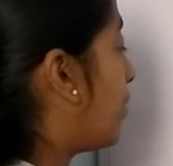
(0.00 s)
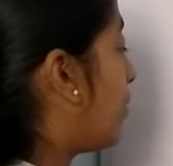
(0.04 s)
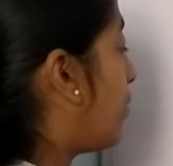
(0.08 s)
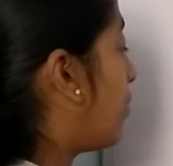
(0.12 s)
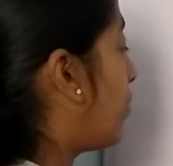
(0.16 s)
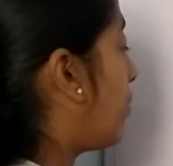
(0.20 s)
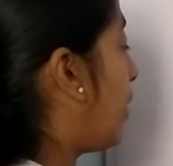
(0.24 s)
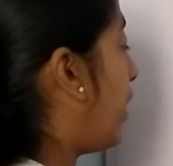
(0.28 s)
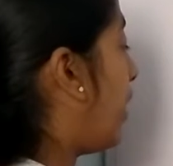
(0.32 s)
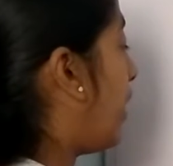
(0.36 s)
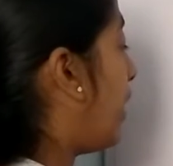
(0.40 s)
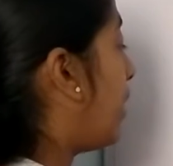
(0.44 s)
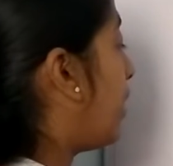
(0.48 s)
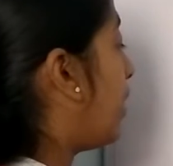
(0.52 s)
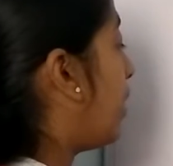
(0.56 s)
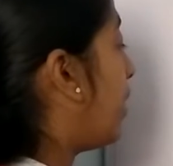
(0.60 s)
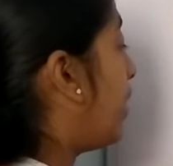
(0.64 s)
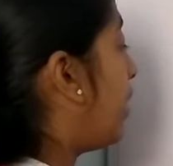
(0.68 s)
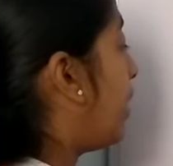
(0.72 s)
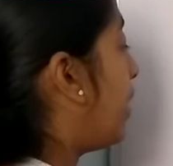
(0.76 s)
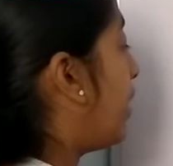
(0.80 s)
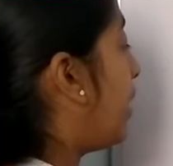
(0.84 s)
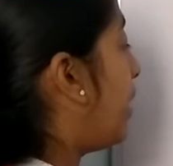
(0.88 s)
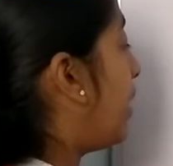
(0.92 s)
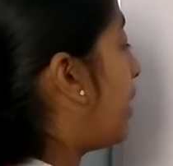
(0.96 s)

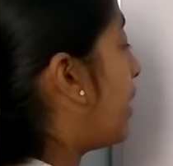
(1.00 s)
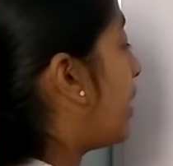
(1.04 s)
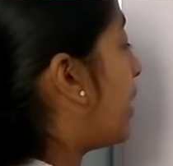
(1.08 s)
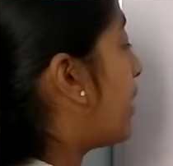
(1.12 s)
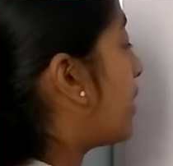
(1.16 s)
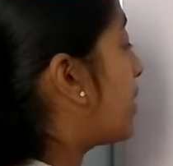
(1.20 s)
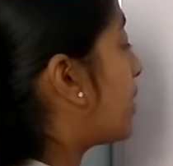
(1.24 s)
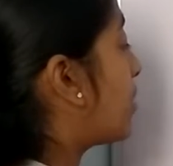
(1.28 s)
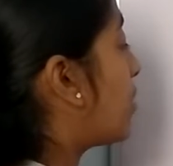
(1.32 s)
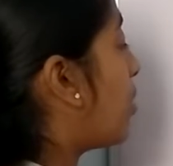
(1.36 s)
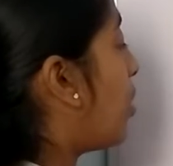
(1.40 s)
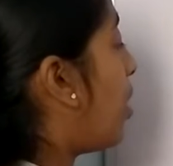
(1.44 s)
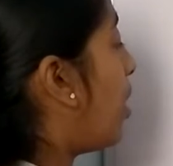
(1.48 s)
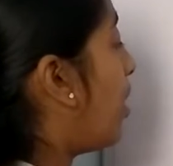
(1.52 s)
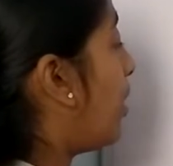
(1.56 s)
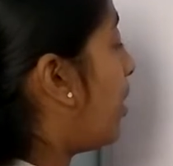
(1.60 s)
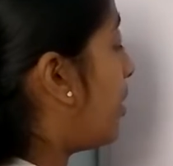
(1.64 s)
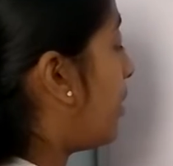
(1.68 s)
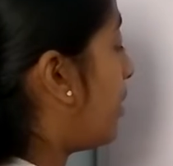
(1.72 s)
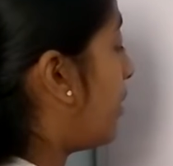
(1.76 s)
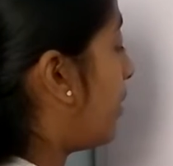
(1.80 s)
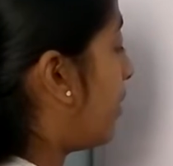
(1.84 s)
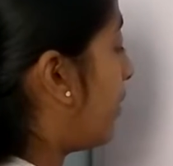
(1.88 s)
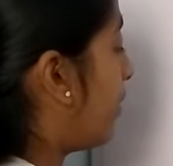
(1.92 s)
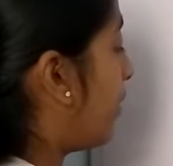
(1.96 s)
okay, it has
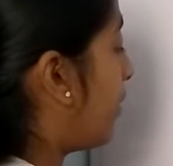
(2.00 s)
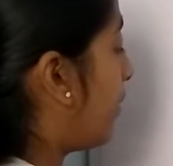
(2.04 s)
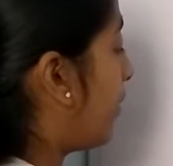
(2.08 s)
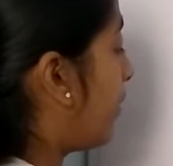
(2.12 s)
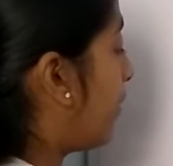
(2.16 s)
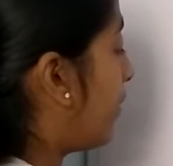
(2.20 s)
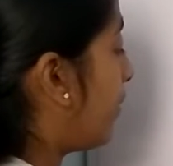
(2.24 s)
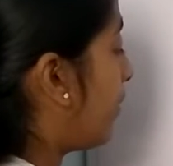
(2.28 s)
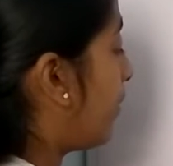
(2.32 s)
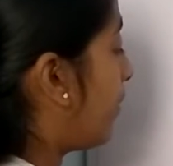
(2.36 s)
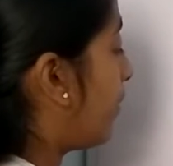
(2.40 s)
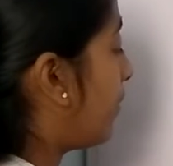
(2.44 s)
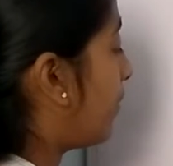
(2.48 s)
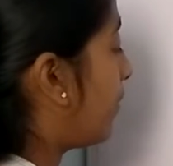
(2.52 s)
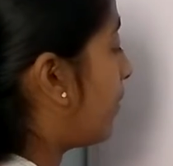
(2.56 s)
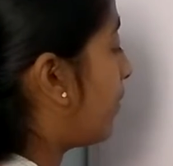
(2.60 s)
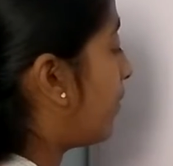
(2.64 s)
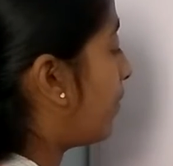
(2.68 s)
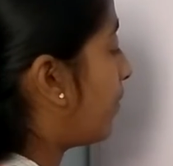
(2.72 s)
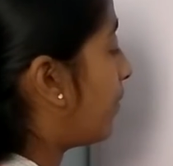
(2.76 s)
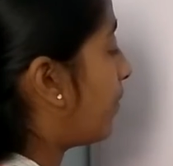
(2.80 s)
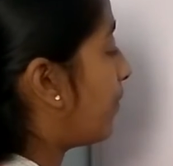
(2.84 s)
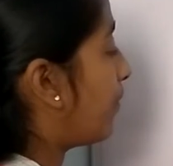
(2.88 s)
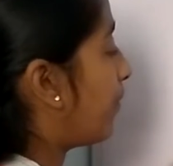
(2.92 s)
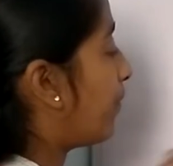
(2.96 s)
got
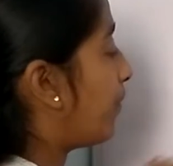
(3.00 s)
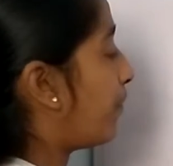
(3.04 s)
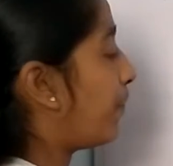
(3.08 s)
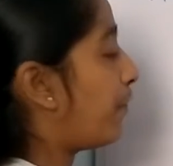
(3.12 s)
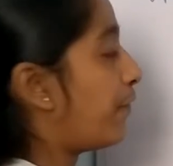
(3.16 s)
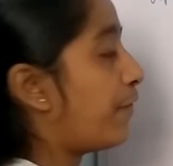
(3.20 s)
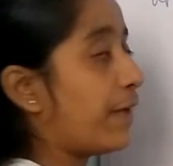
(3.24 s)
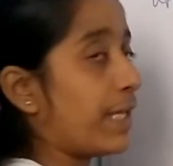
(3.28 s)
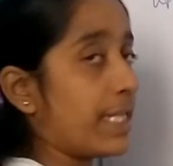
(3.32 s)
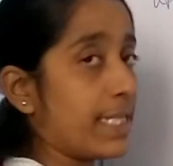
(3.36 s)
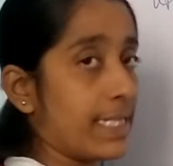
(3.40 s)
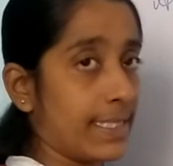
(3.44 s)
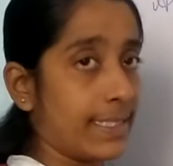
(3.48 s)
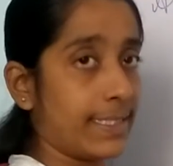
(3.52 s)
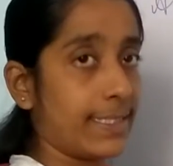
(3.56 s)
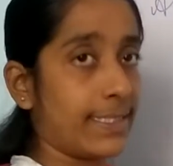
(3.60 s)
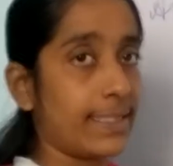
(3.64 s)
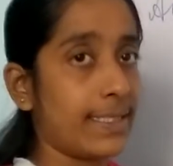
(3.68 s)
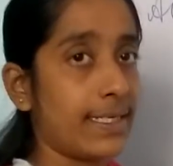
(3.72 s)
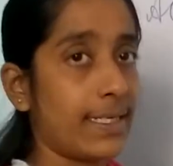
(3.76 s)
fins.